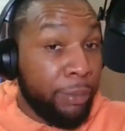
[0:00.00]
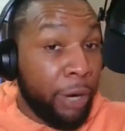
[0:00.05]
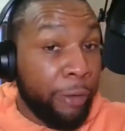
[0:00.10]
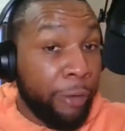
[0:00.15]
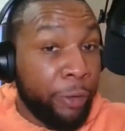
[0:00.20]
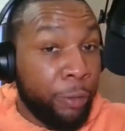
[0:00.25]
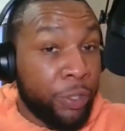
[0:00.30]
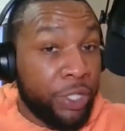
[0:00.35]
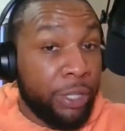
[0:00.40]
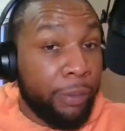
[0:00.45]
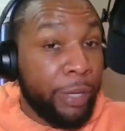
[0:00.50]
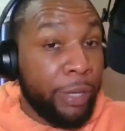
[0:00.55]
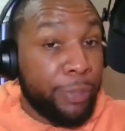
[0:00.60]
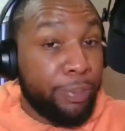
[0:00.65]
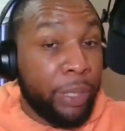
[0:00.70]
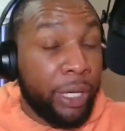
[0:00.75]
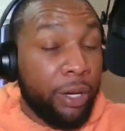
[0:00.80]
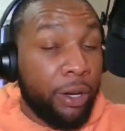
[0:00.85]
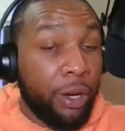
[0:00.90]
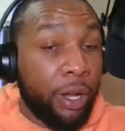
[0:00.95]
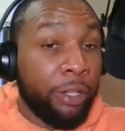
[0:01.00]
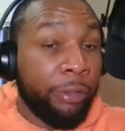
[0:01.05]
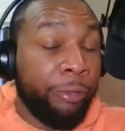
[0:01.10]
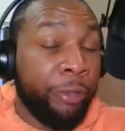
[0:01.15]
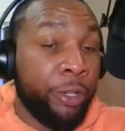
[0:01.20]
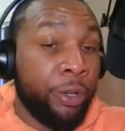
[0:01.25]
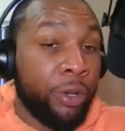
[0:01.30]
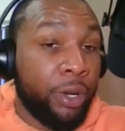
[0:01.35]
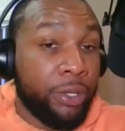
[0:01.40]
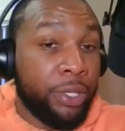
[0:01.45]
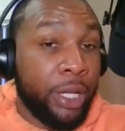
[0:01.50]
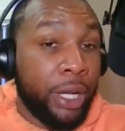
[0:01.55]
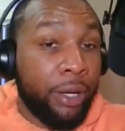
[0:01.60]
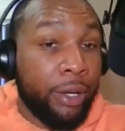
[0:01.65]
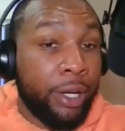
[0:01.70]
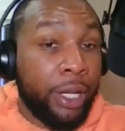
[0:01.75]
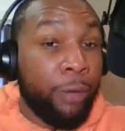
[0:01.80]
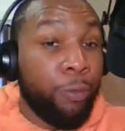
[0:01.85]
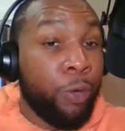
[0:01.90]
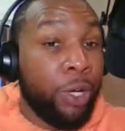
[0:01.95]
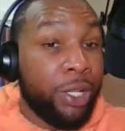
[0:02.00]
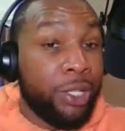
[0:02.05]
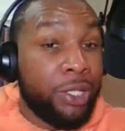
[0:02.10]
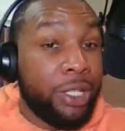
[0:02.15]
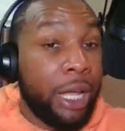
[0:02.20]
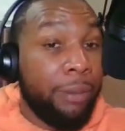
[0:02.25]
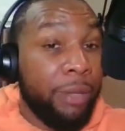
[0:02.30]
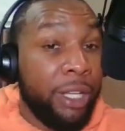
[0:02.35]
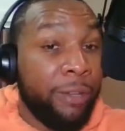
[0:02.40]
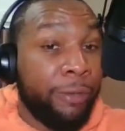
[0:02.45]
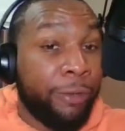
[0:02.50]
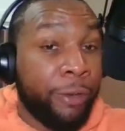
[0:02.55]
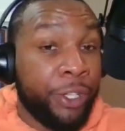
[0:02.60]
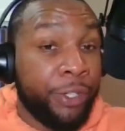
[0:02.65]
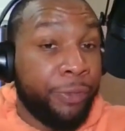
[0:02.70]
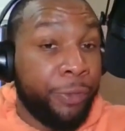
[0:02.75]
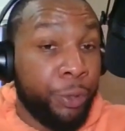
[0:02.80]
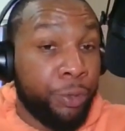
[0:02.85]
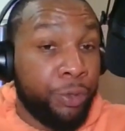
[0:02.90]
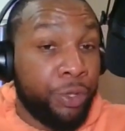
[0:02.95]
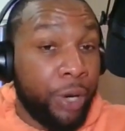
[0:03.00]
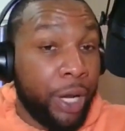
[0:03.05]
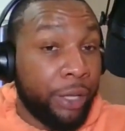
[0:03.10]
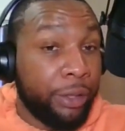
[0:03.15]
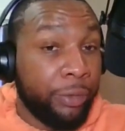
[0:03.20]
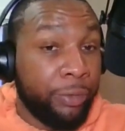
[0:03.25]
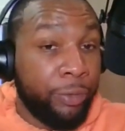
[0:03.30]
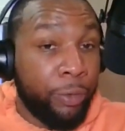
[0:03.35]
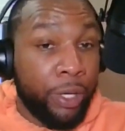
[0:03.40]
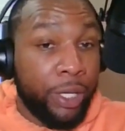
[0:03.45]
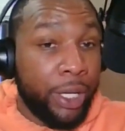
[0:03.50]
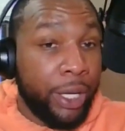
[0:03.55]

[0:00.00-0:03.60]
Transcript: Murphy was the best player on the field on Saturday. What does that mean for his future at the 40